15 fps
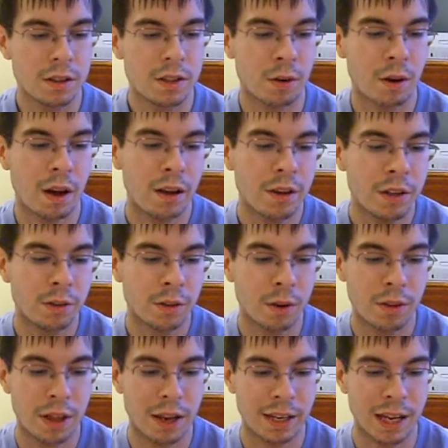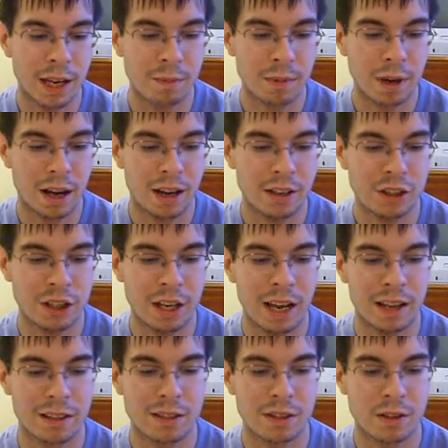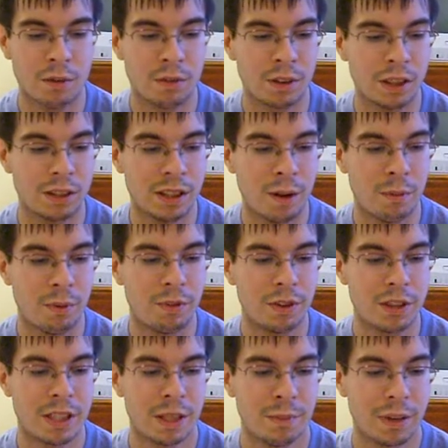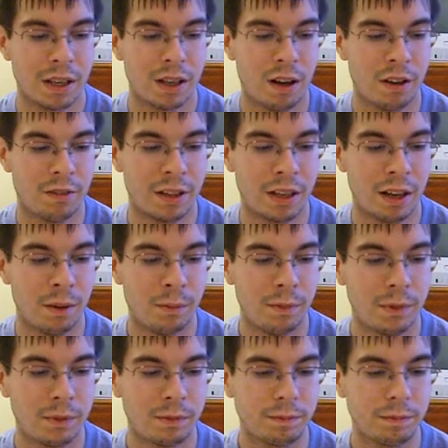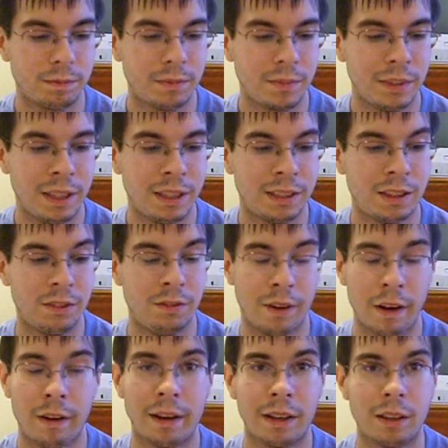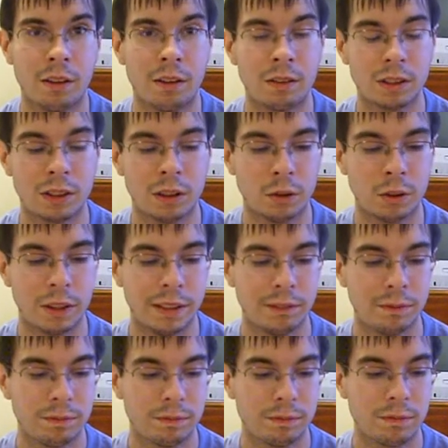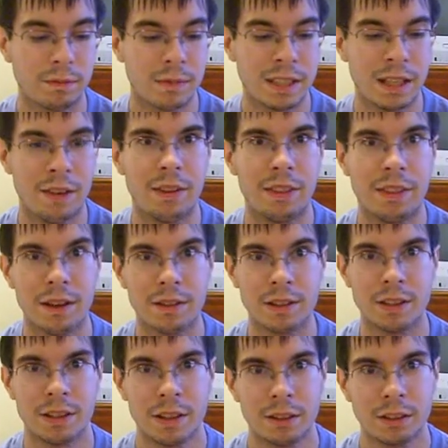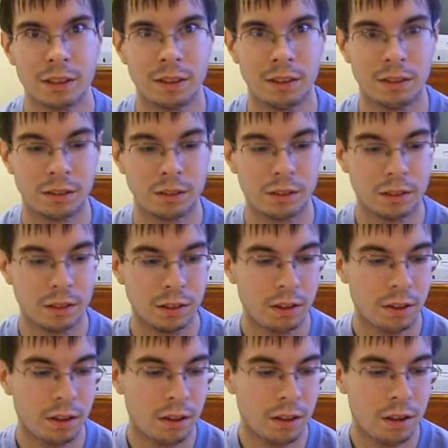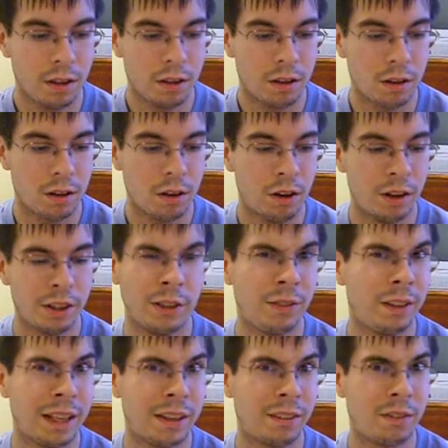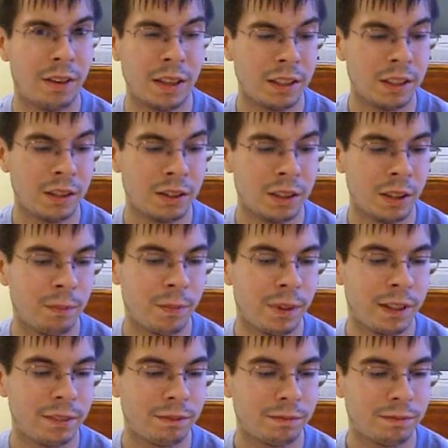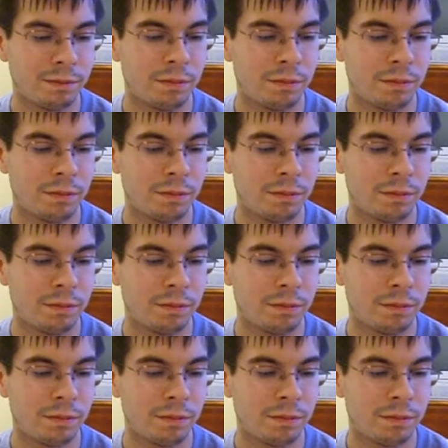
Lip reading: So how do you know that Gabe guy? She asks over the top of her steaming coffee cup. It's a very long story. 7,000 years long. Are you like friends or something?